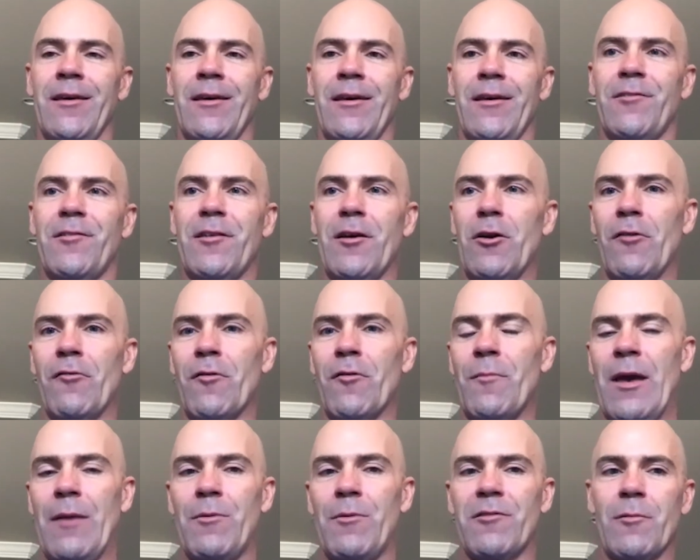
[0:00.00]
sit over
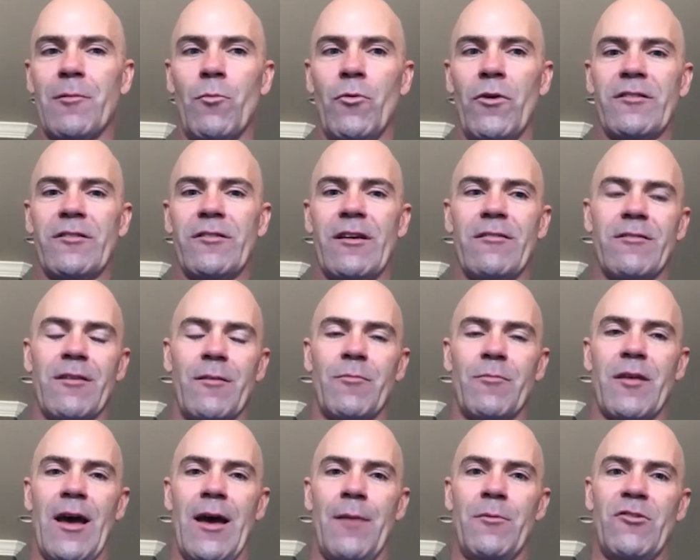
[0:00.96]
maybe some whiskey
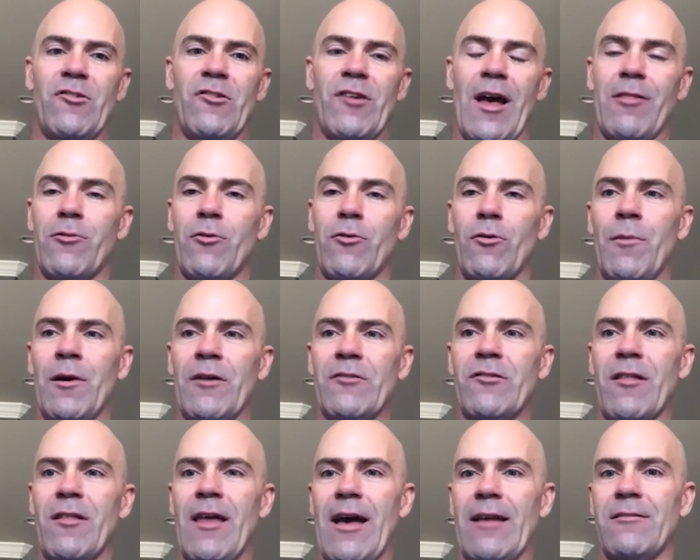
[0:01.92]
sometime and chat through a bunch
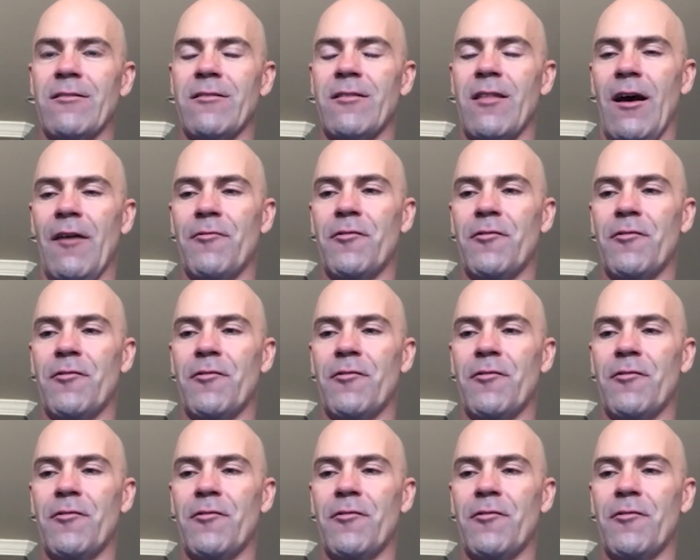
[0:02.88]
of that stuff.